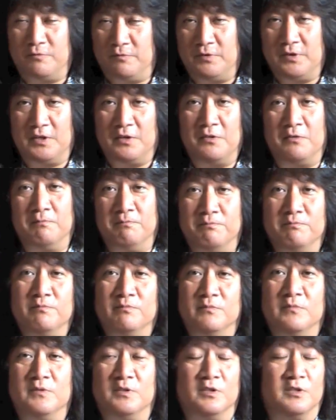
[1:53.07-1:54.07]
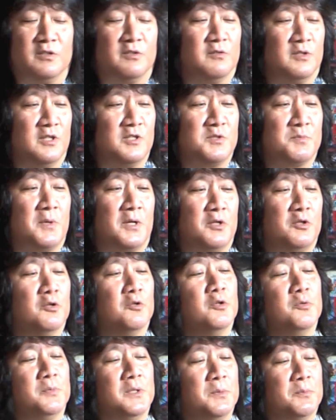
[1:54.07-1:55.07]
via the
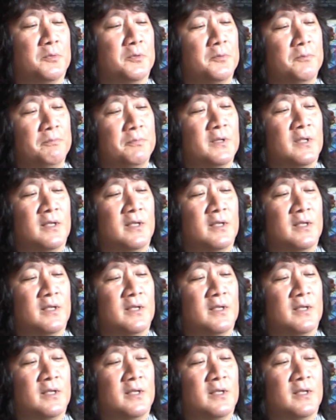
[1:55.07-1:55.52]
Hispaniola people.